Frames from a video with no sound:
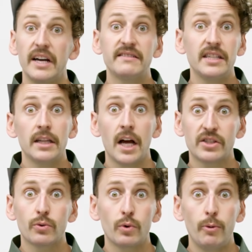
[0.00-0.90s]
I've seen
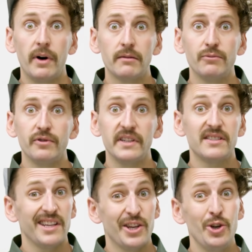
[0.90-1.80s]
lots of robot
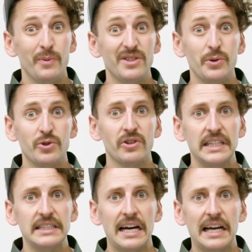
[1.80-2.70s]
movies and the humans
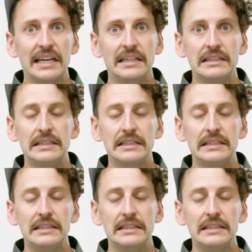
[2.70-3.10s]
usually die.